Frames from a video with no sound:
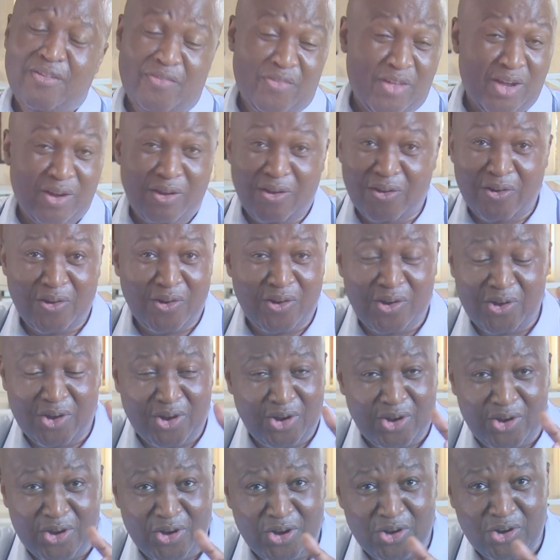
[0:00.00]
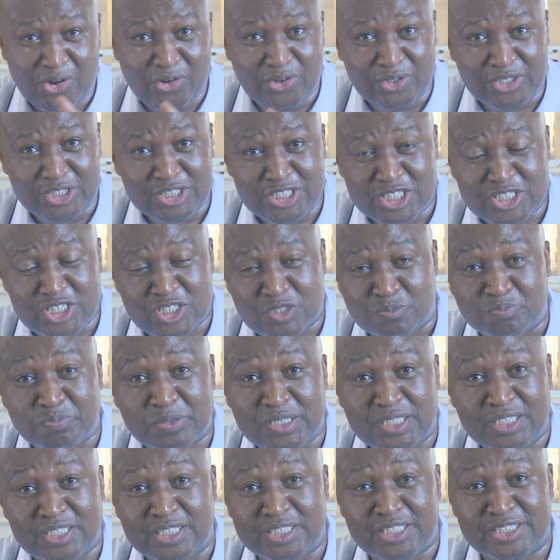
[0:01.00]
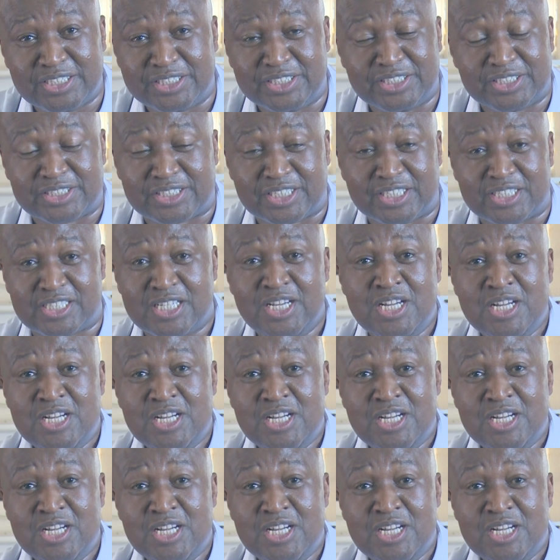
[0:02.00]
The Holy Spirit